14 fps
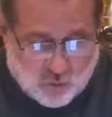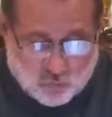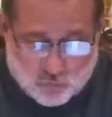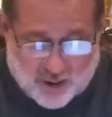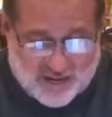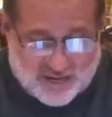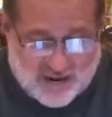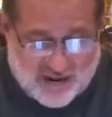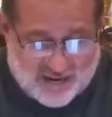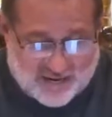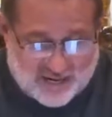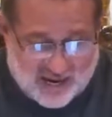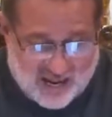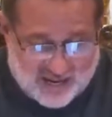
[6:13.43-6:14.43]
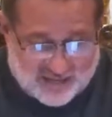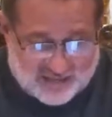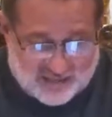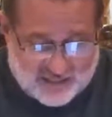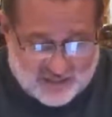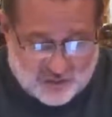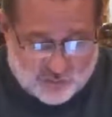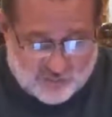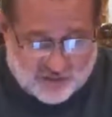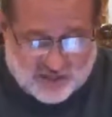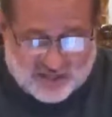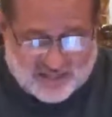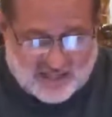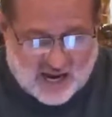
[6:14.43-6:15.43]
radiating kindness over
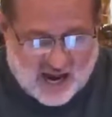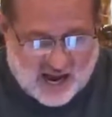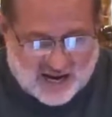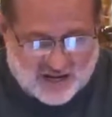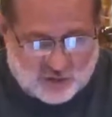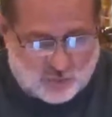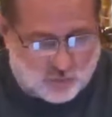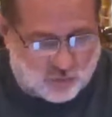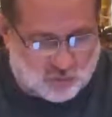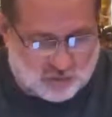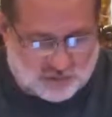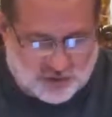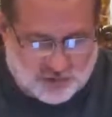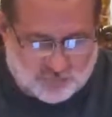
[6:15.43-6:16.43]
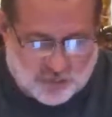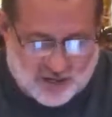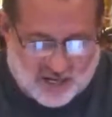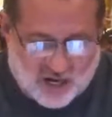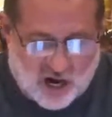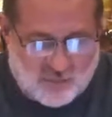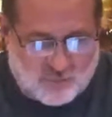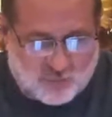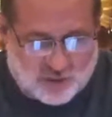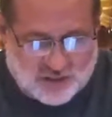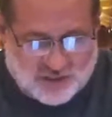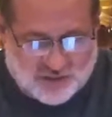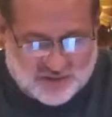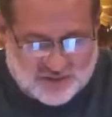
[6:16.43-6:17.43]
the entire world, spreading
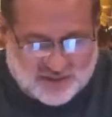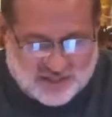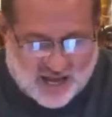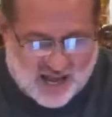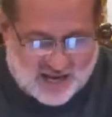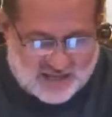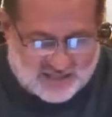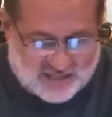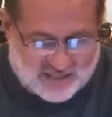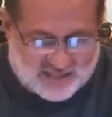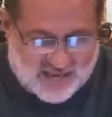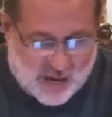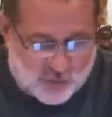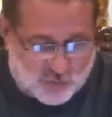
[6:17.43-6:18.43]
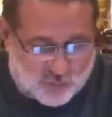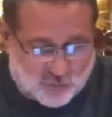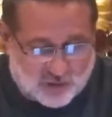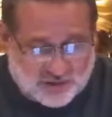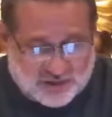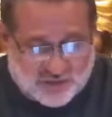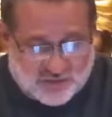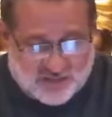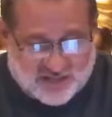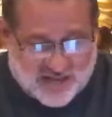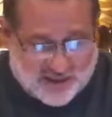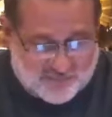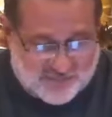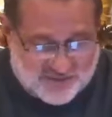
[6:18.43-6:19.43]
upwards to the skies and downwards to the
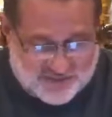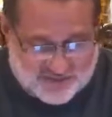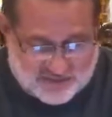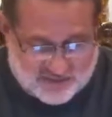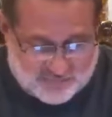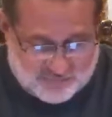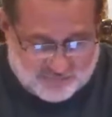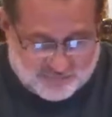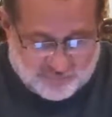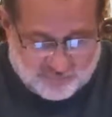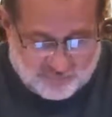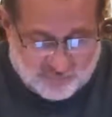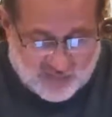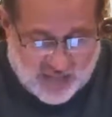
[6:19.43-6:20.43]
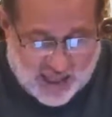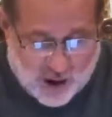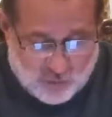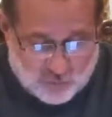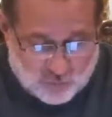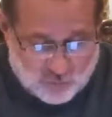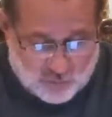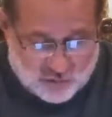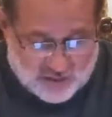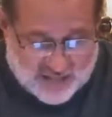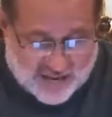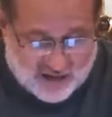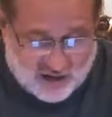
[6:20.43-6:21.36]
depths, outwards and